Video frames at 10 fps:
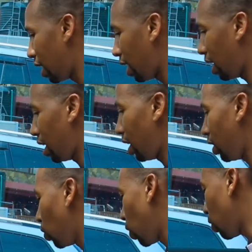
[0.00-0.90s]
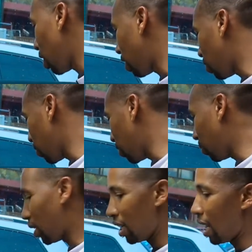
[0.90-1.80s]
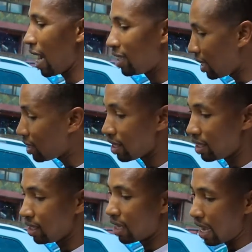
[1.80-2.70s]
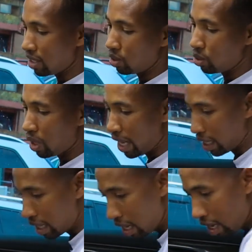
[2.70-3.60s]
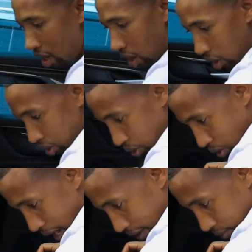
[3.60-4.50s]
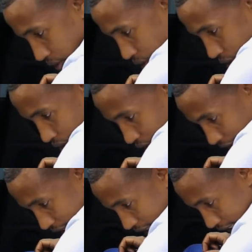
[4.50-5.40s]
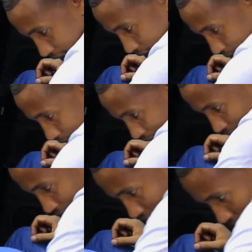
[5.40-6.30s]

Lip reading: you're not that tall, you can adjust the seat as you like. Also, you have your chargers. You can charge